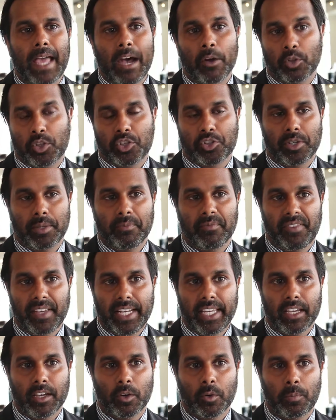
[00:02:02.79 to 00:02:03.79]
outstream
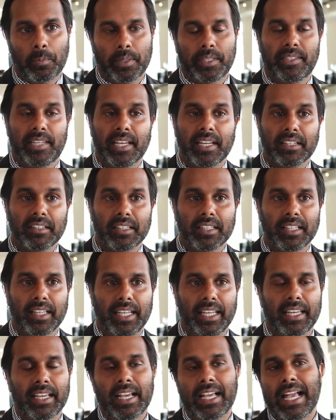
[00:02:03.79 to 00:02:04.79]
video,
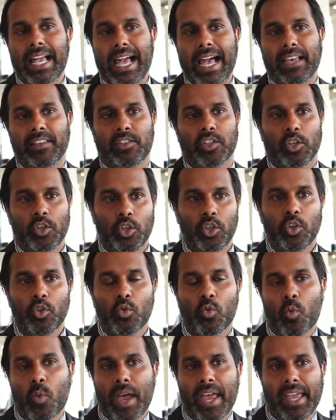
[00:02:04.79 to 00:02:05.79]
particularly as a
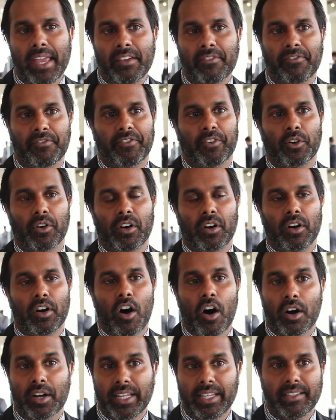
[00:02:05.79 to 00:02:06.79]
new way for
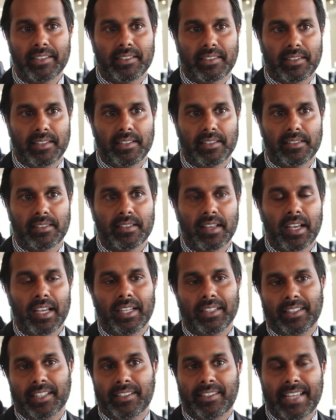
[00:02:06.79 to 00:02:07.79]
audiences
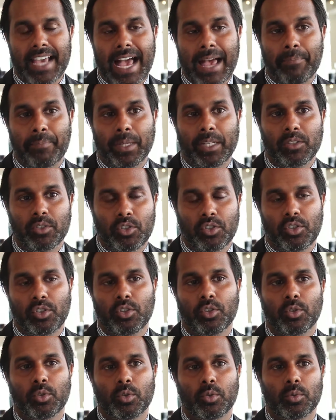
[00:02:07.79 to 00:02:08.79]
to tap
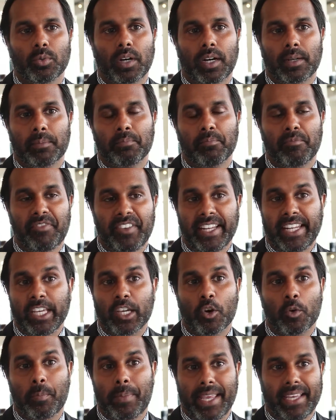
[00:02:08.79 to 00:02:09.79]
into um,
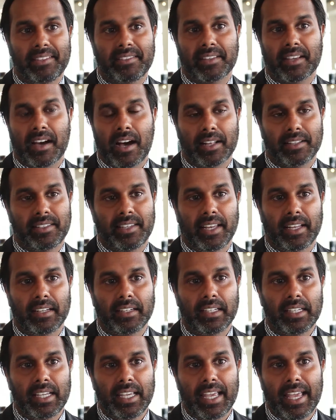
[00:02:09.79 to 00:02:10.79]
video based content.
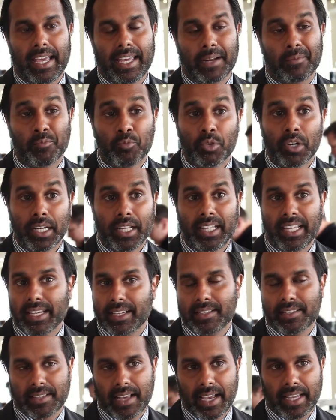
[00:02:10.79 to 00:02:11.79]
And I'm really
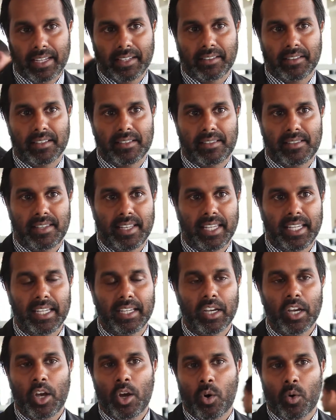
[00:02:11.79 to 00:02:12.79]
excited to see